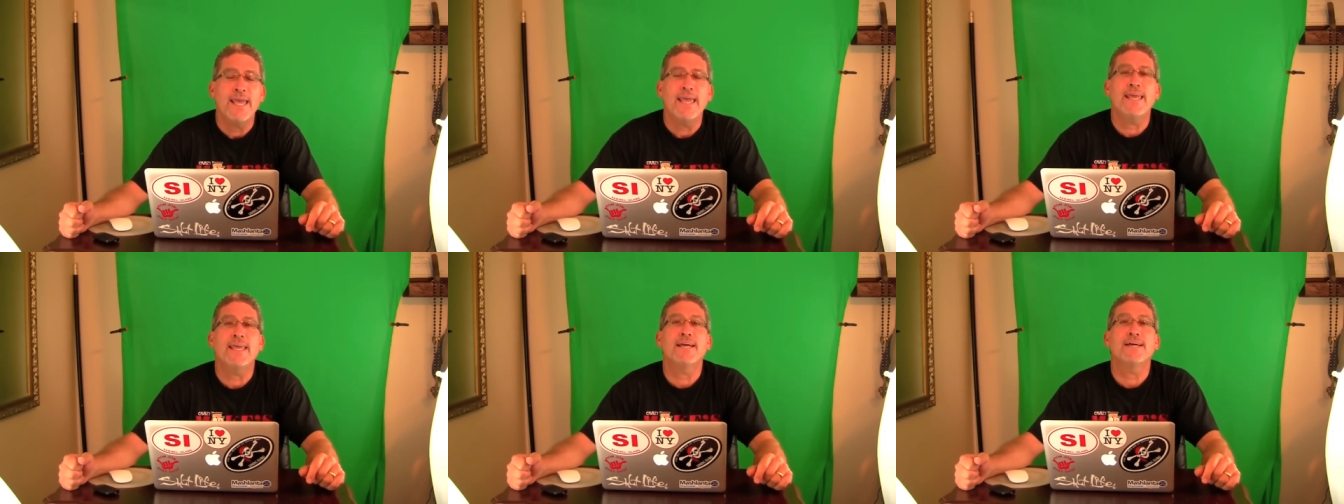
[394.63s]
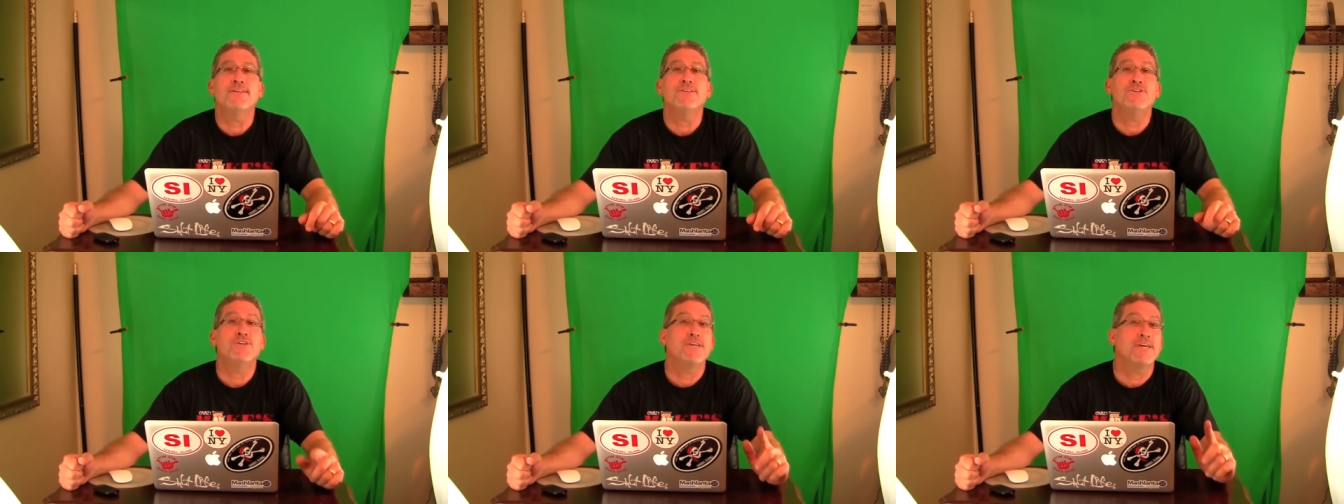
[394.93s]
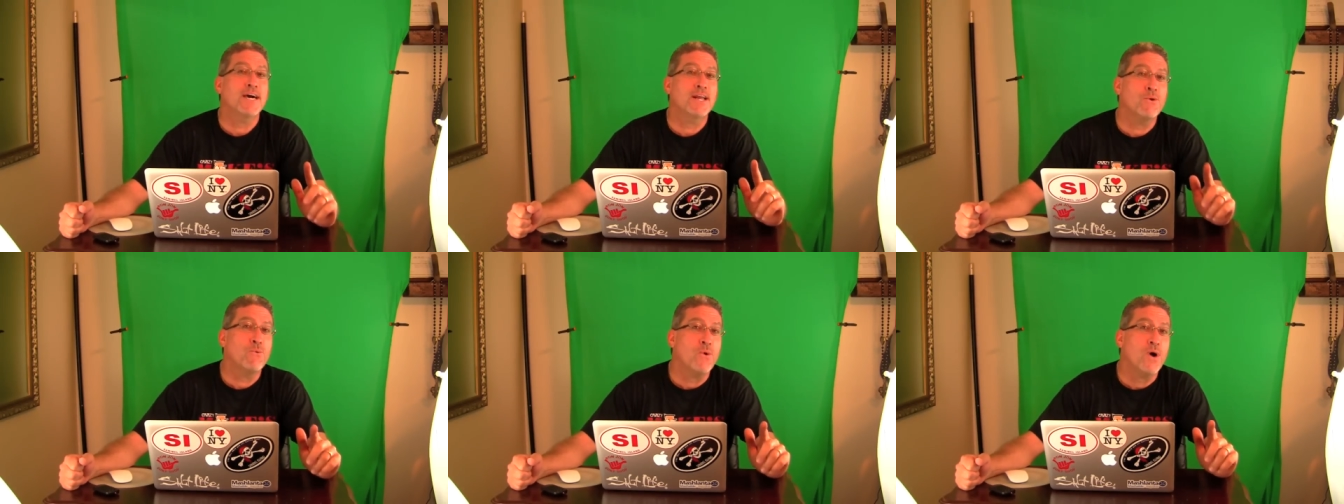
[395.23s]
And you
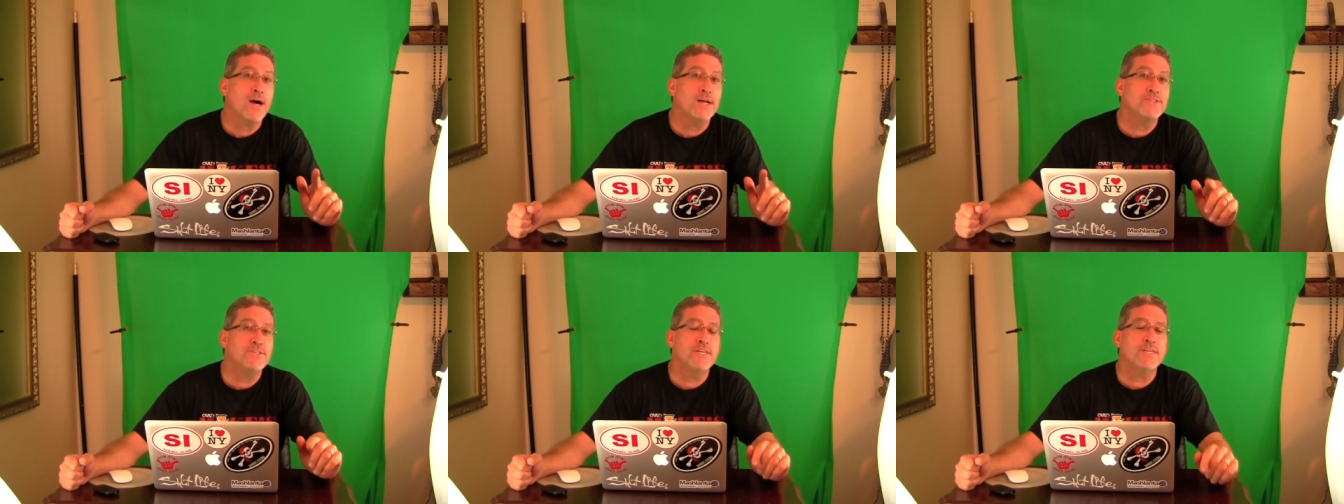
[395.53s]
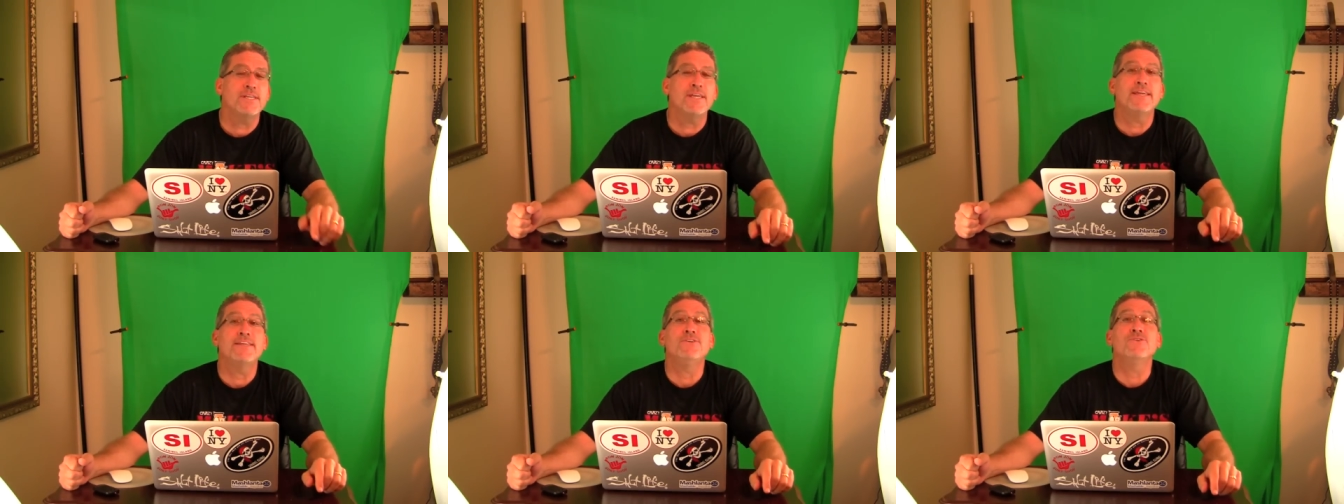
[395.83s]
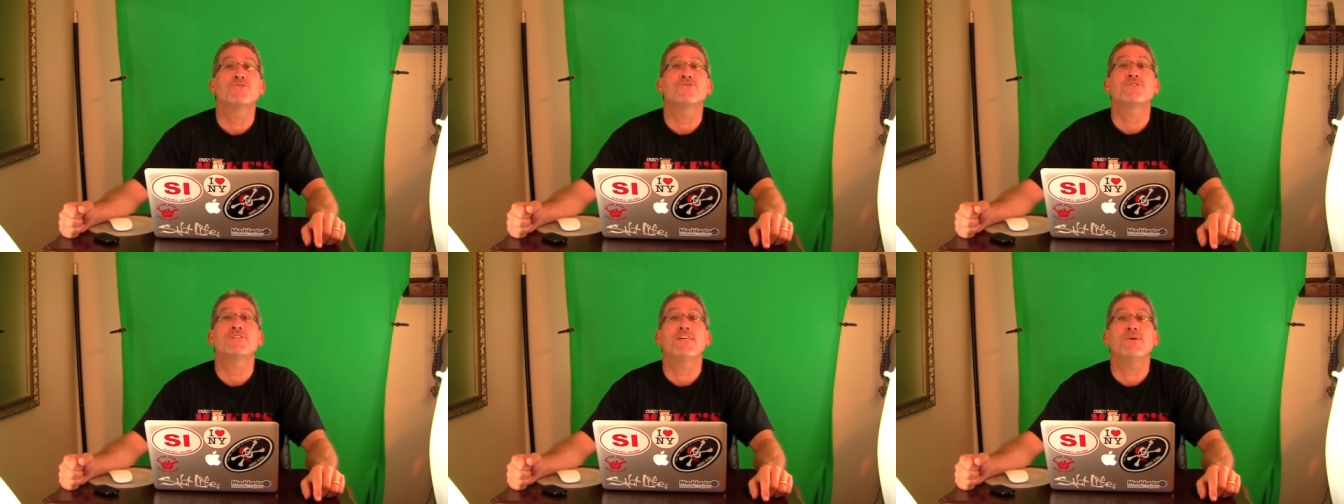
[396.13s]
gotta watch it and
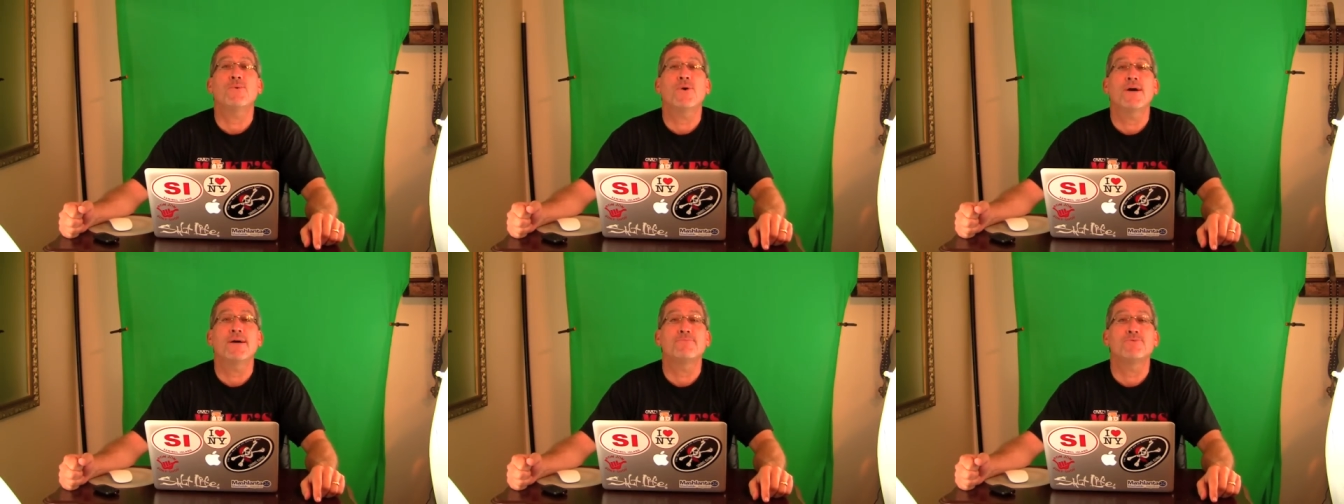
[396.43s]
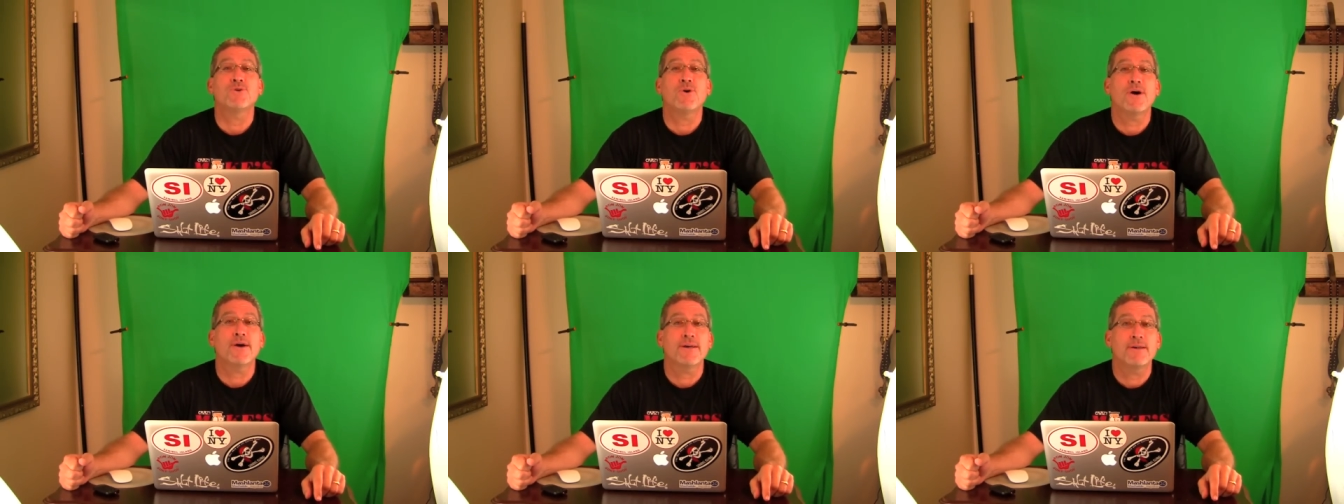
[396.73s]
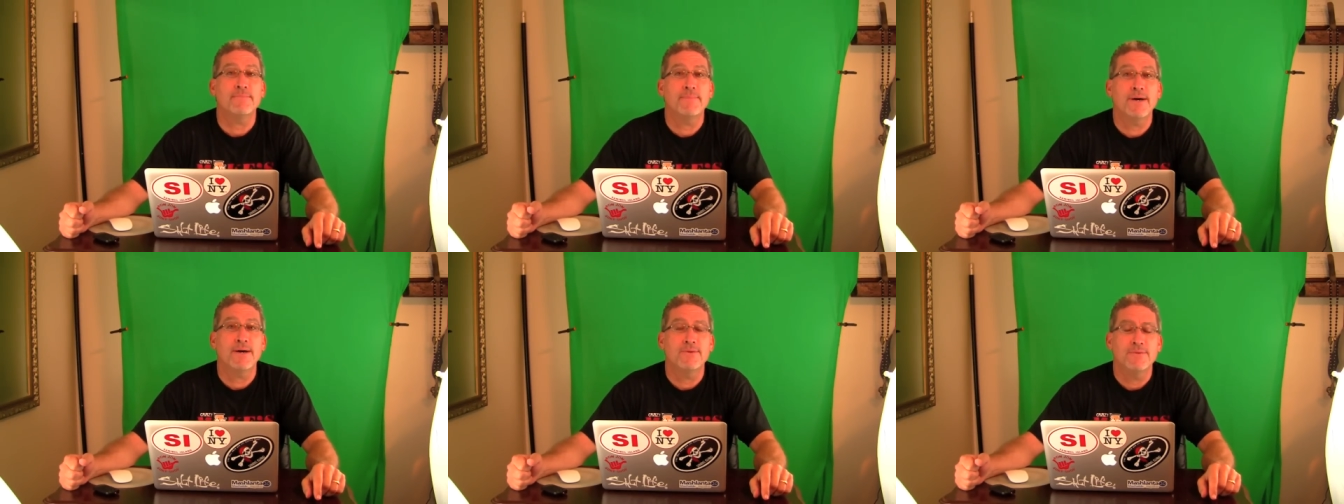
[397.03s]
you'll see why I'm
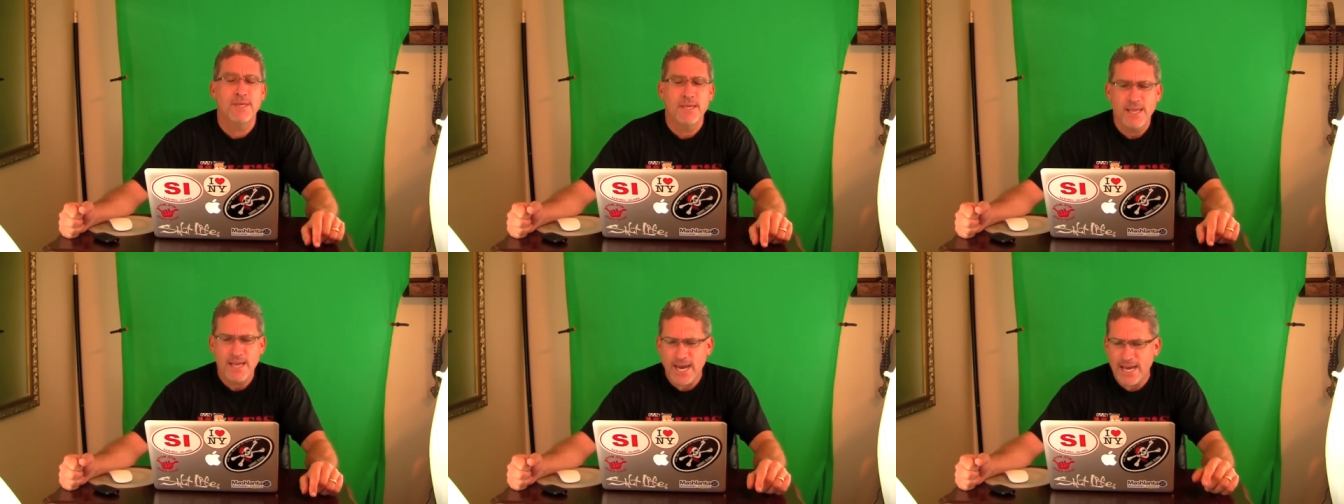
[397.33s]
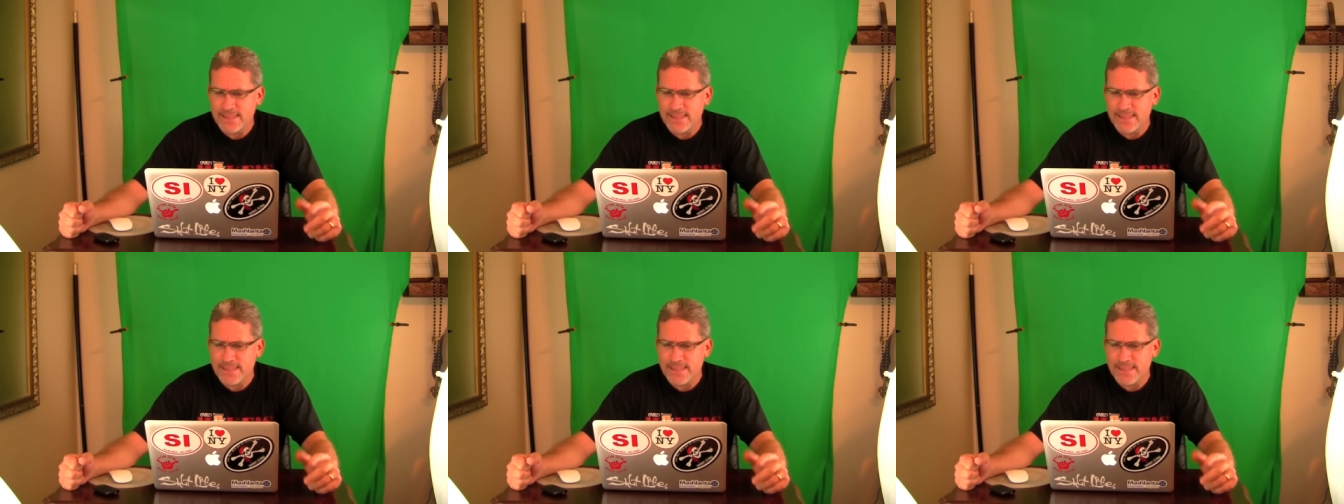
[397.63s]
talking about it.